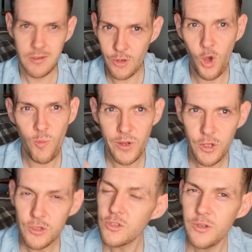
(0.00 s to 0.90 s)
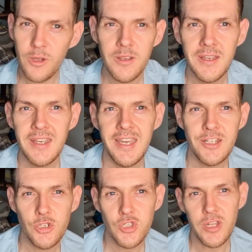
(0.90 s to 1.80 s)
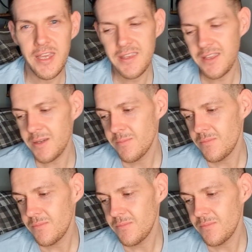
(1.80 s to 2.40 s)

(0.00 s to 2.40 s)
coming out and all, and just the like the